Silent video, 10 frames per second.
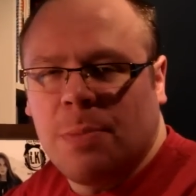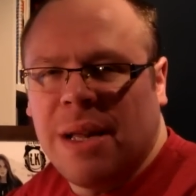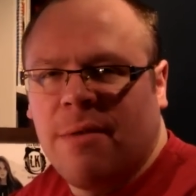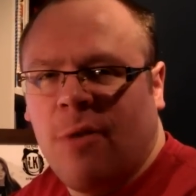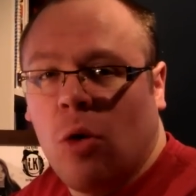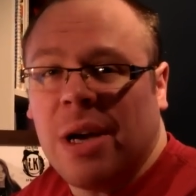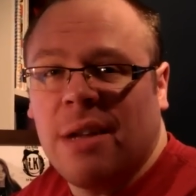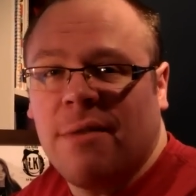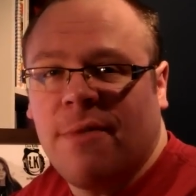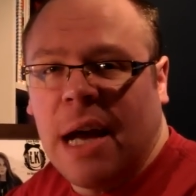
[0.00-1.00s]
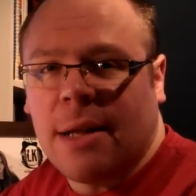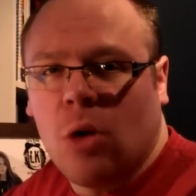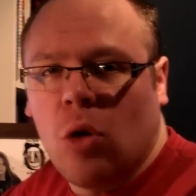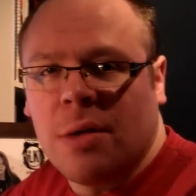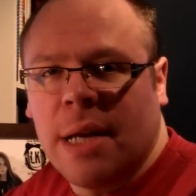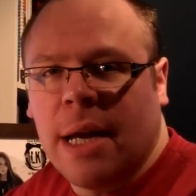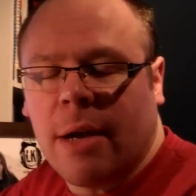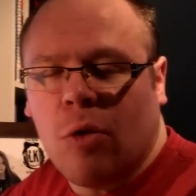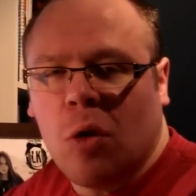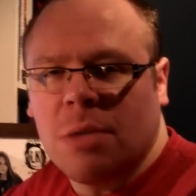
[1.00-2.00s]
It's been foggy, in fact, all day
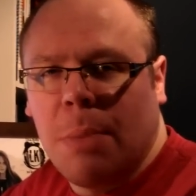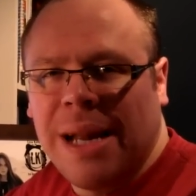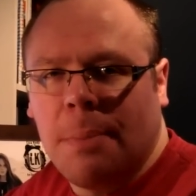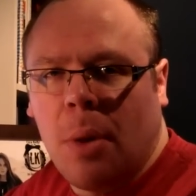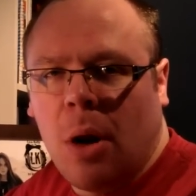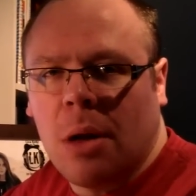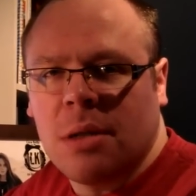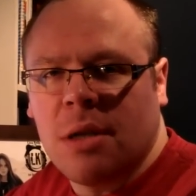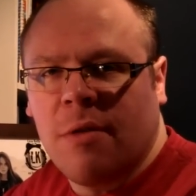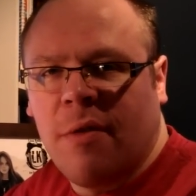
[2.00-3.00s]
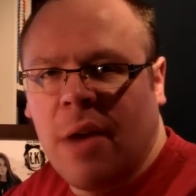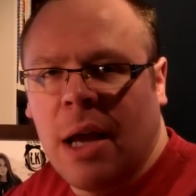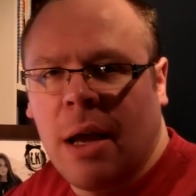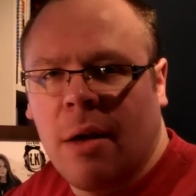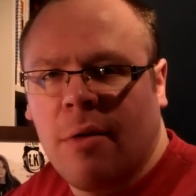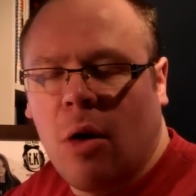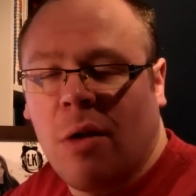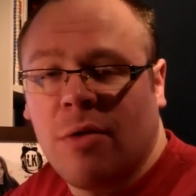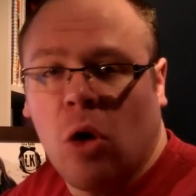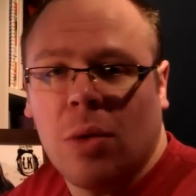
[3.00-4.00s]
across many parts of
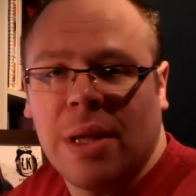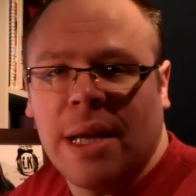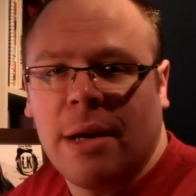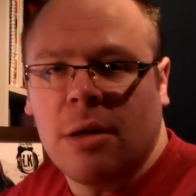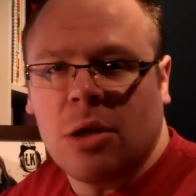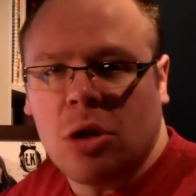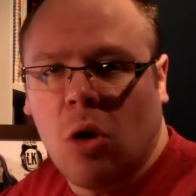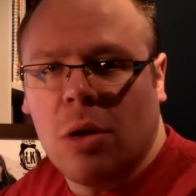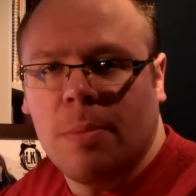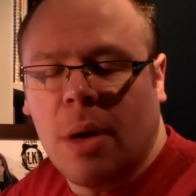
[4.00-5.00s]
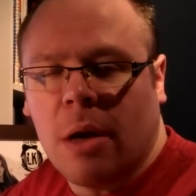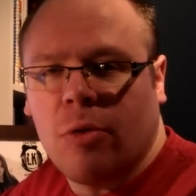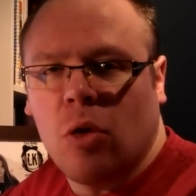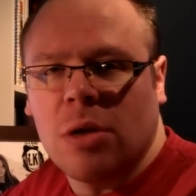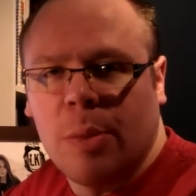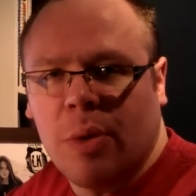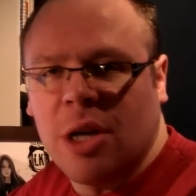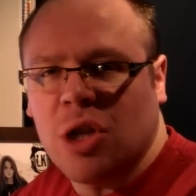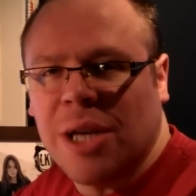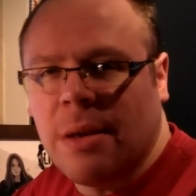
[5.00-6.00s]
not only here in Scotland, but across the
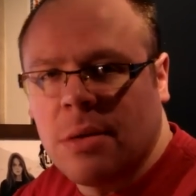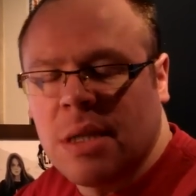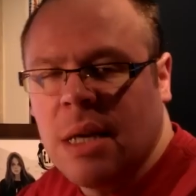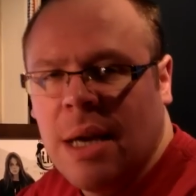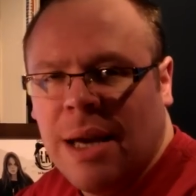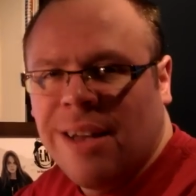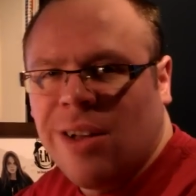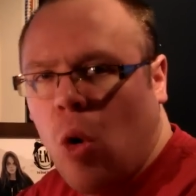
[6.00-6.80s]
British Isles.